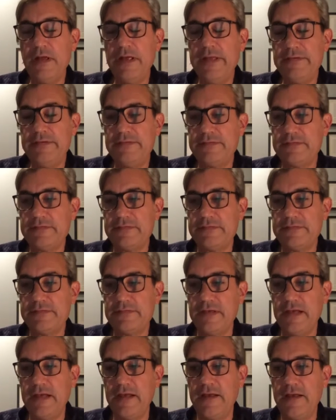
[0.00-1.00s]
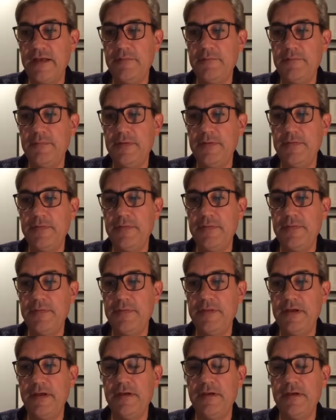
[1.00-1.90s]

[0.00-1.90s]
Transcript: Tamir Rice, um,